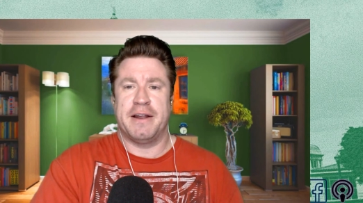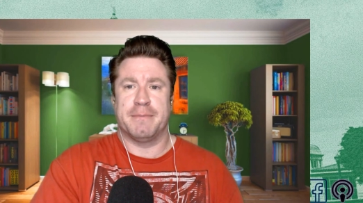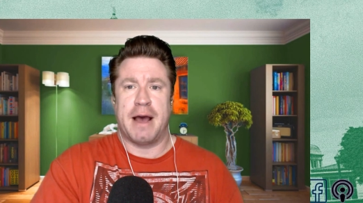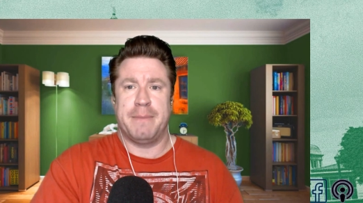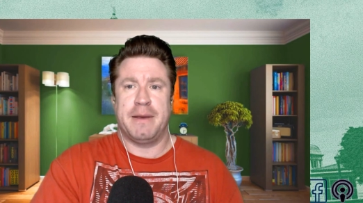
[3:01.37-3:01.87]

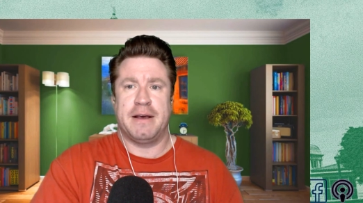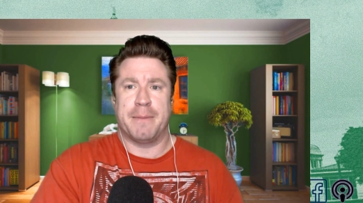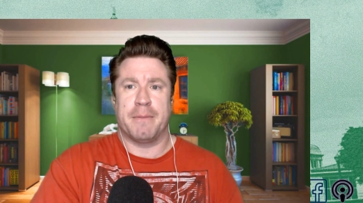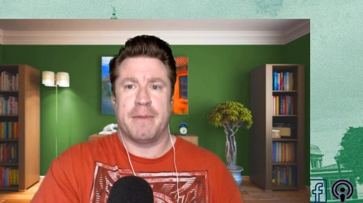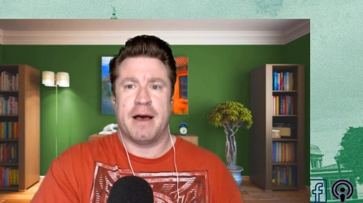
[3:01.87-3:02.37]
might be
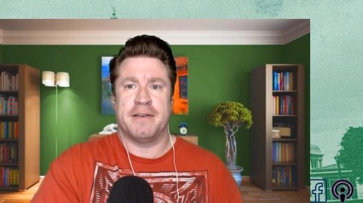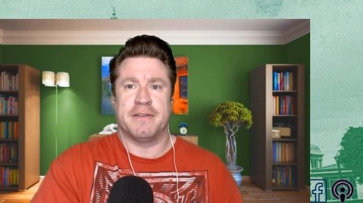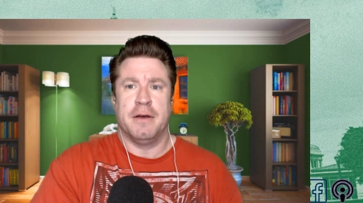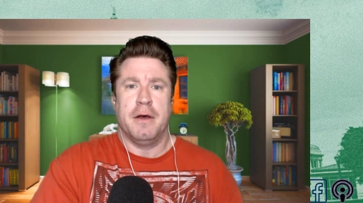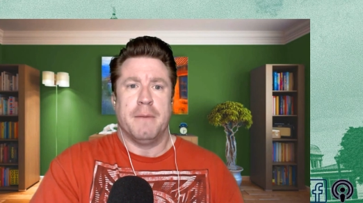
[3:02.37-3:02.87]
compromised
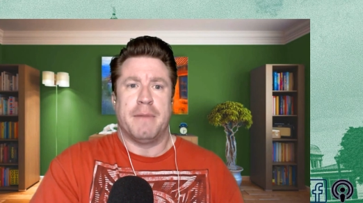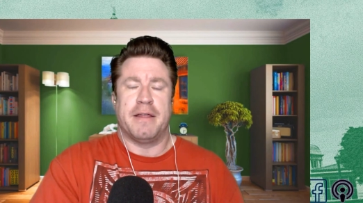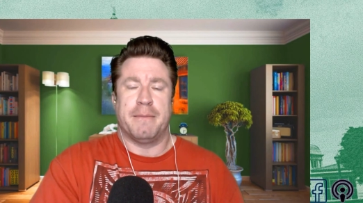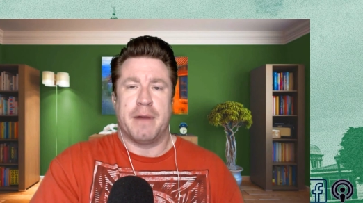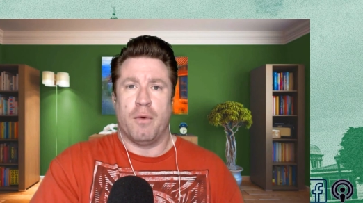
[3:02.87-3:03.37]
by
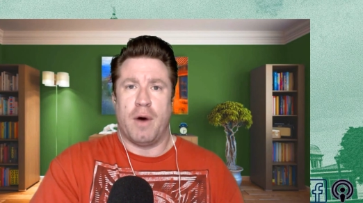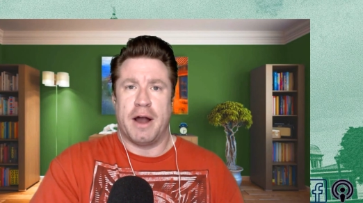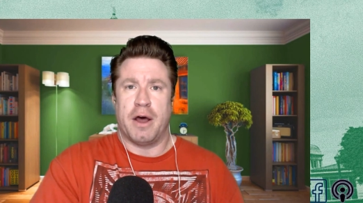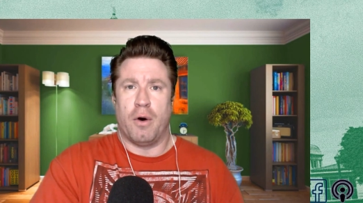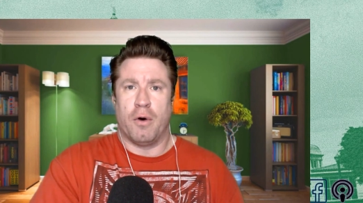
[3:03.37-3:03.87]
the
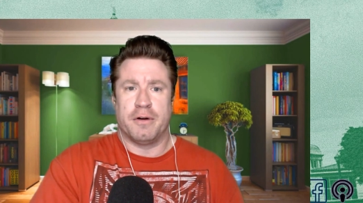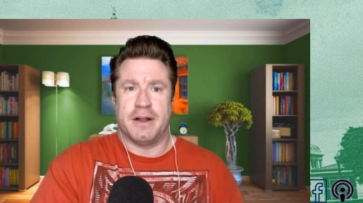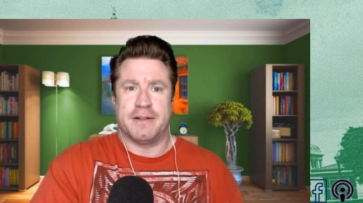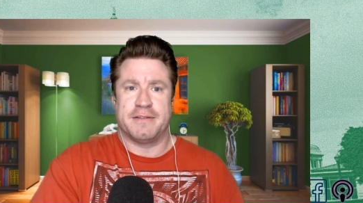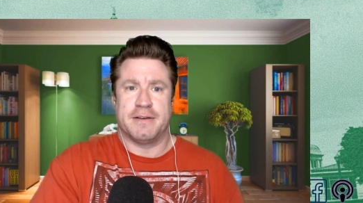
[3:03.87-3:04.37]
marijuana
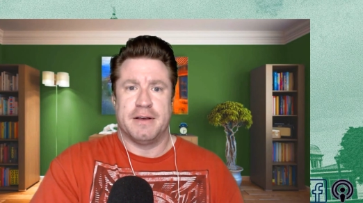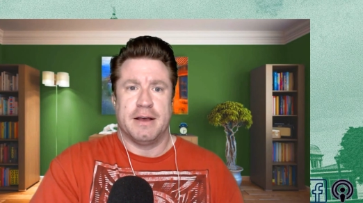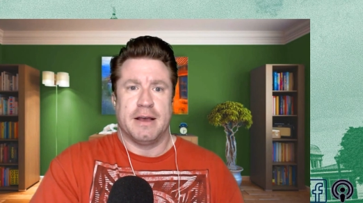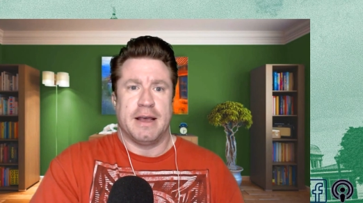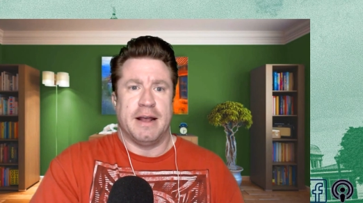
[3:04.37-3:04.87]
ordinance.
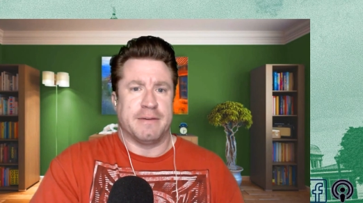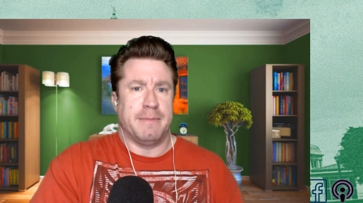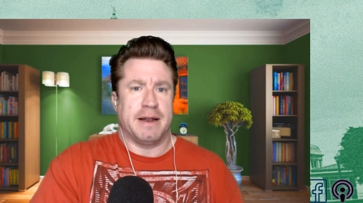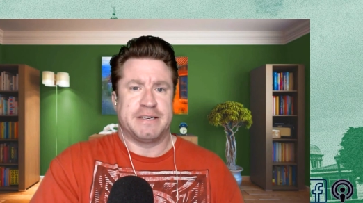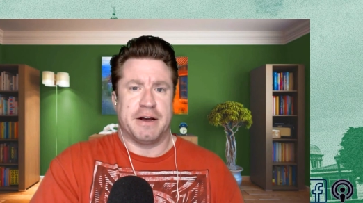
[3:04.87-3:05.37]
It's a
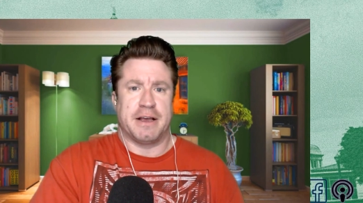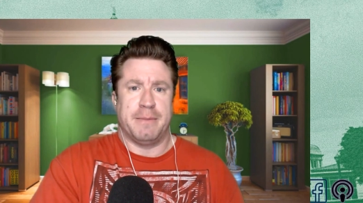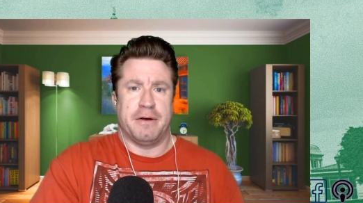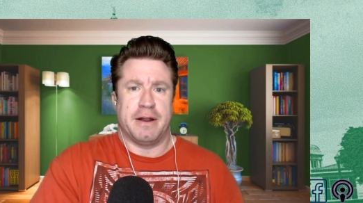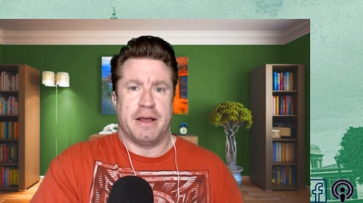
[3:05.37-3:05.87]
military
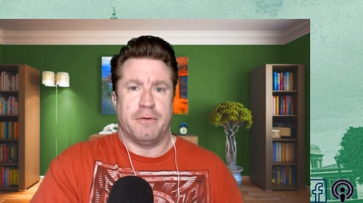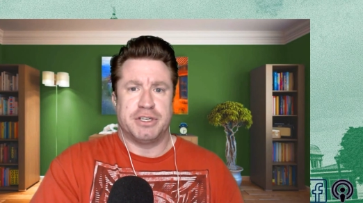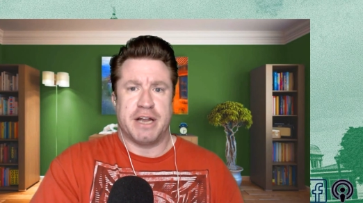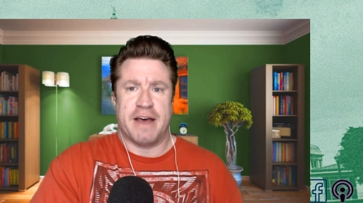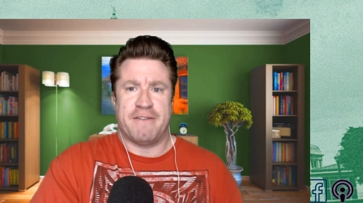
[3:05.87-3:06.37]
community. We
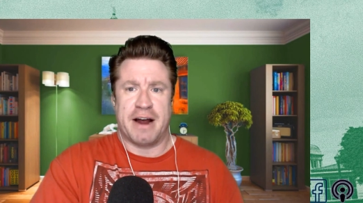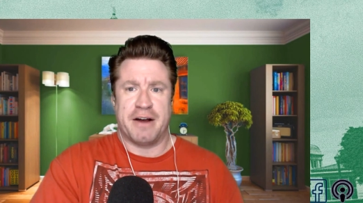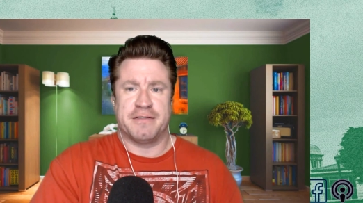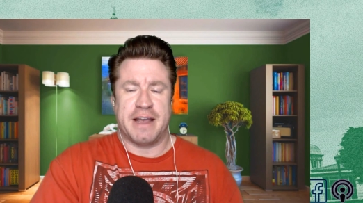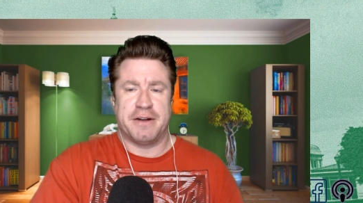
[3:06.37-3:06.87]
should have
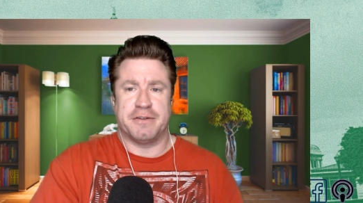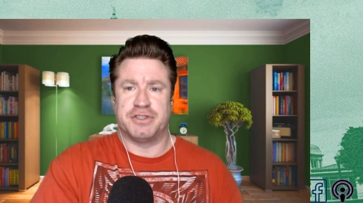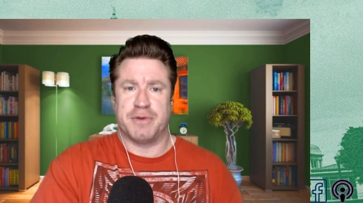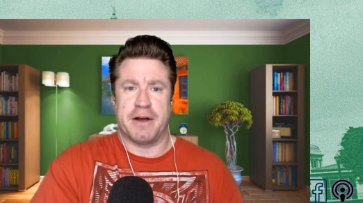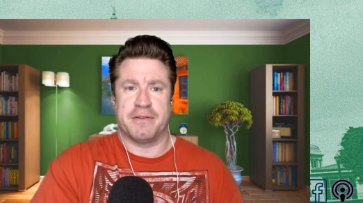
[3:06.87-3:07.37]
higher standards,
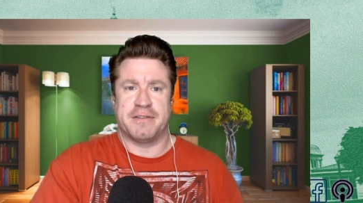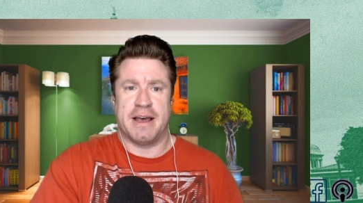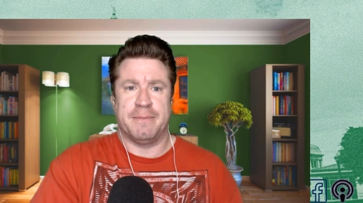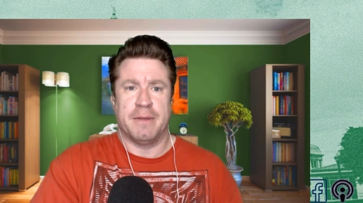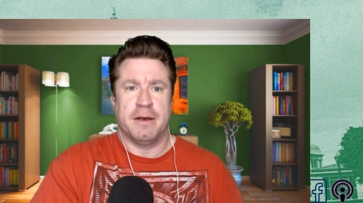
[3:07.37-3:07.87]
Dreyer
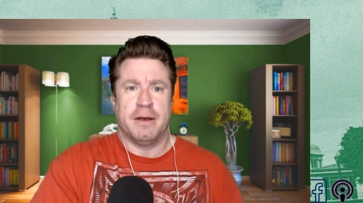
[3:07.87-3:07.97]
said.